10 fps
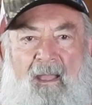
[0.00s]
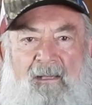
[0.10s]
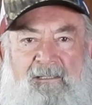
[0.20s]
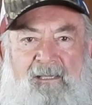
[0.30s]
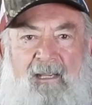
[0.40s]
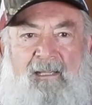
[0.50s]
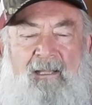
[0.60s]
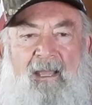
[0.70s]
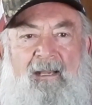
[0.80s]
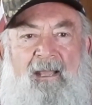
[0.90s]
and
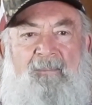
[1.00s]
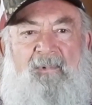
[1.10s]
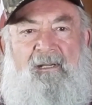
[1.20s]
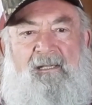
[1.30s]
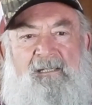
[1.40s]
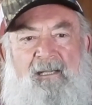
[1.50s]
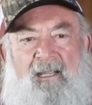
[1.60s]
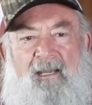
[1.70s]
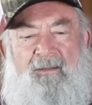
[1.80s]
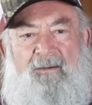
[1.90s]
sticking that ammunition
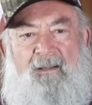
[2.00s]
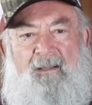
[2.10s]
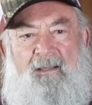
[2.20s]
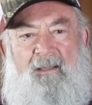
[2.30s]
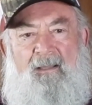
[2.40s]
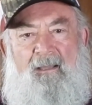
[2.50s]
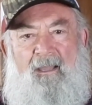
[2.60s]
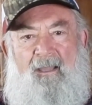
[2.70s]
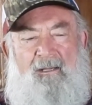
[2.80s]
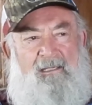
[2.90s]
together
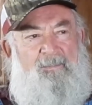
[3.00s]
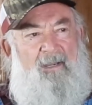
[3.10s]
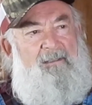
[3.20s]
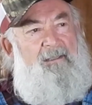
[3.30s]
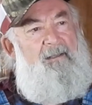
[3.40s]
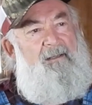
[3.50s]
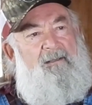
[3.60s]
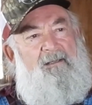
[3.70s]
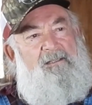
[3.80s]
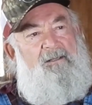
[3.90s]
and expect it
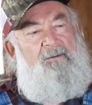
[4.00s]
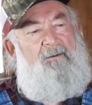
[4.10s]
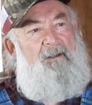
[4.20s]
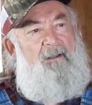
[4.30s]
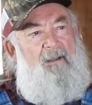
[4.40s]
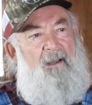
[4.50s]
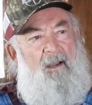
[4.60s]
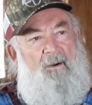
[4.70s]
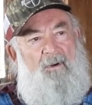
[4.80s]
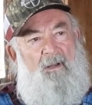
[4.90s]
to shoot.
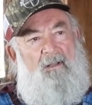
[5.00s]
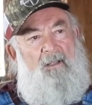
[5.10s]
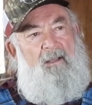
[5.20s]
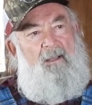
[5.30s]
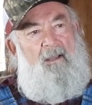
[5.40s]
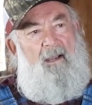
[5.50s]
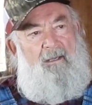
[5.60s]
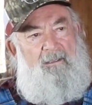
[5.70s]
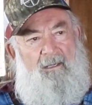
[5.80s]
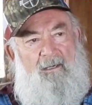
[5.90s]
Well,
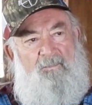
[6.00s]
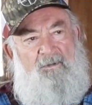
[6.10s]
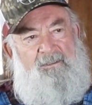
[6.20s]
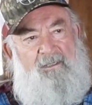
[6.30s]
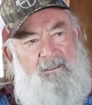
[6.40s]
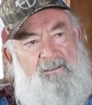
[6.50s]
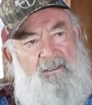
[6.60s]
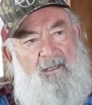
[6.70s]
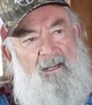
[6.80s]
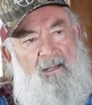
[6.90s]
I did it
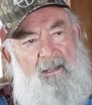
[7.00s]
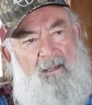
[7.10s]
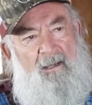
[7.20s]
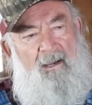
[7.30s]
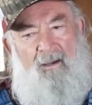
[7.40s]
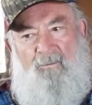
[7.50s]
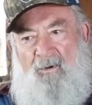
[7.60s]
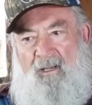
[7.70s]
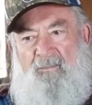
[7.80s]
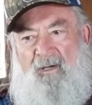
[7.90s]
precisionally. I
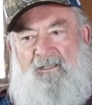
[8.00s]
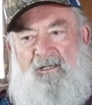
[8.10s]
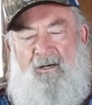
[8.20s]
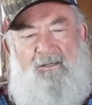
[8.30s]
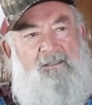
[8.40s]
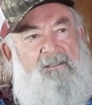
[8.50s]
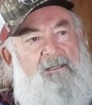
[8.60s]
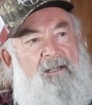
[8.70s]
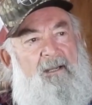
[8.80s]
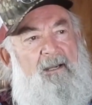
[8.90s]
weighed my
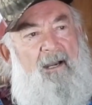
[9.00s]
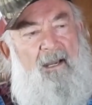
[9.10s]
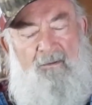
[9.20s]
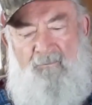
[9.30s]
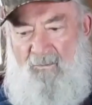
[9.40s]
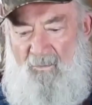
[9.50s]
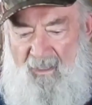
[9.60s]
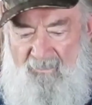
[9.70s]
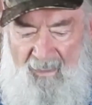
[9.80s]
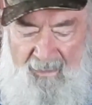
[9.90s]
charges. I even
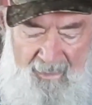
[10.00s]
weighed my